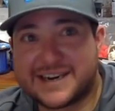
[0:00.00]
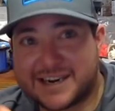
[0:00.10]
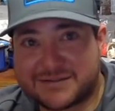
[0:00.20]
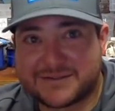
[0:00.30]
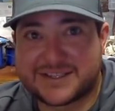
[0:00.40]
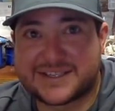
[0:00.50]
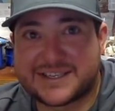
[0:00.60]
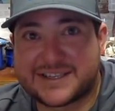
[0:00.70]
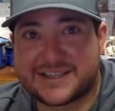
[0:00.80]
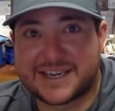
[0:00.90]
out
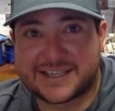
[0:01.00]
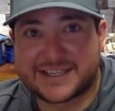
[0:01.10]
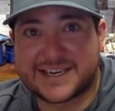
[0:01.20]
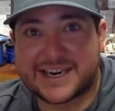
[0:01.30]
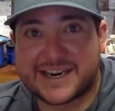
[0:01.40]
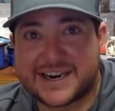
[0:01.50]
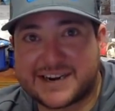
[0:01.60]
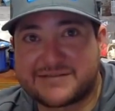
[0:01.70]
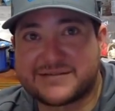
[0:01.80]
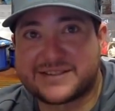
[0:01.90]
that stay
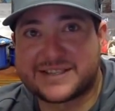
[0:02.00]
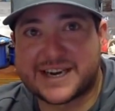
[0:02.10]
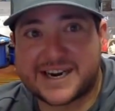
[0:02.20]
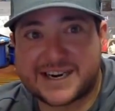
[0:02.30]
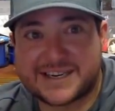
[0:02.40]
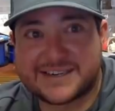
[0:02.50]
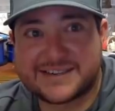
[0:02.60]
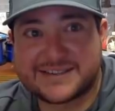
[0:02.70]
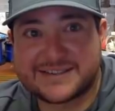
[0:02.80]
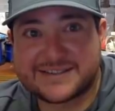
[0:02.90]
outside,
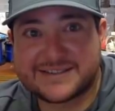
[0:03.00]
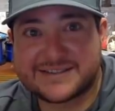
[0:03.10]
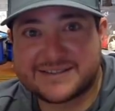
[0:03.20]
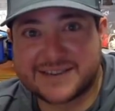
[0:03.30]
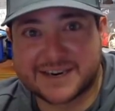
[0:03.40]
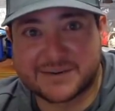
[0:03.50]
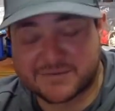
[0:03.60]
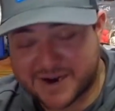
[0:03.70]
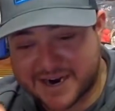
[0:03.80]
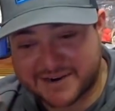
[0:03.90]
like
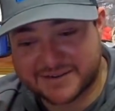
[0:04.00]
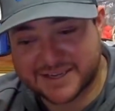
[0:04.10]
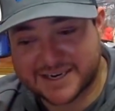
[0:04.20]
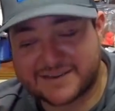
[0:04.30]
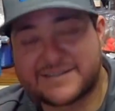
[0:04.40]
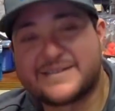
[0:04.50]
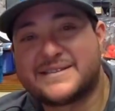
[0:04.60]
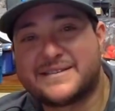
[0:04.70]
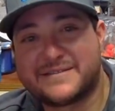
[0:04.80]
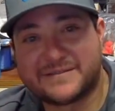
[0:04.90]
around the
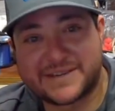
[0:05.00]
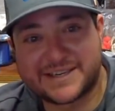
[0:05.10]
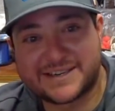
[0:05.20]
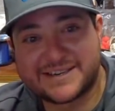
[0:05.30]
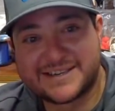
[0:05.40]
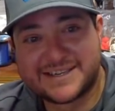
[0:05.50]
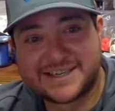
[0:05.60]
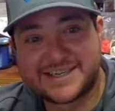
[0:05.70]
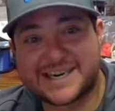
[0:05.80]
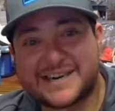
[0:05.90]
areas of the Vineyard?
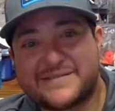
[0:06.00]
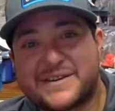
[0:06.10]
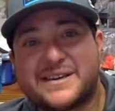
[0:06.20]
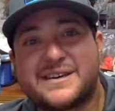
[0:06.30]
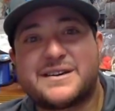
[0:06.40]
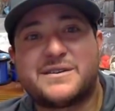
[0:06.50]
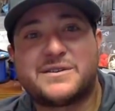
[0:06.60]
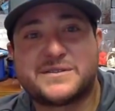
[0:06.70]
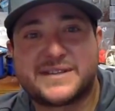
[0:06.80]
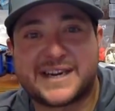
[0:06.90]
I have heard
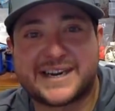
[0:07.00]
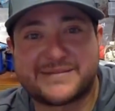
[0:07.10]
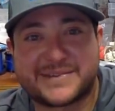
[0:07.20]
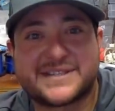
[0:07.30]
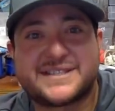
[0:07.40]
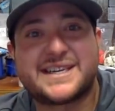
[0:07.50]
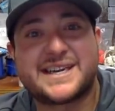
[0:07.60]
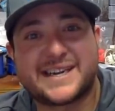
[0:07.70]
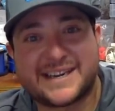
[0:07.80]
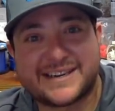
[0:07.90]
old timers
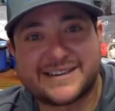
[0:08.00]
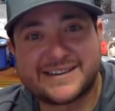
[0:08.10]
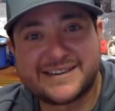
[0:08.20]
say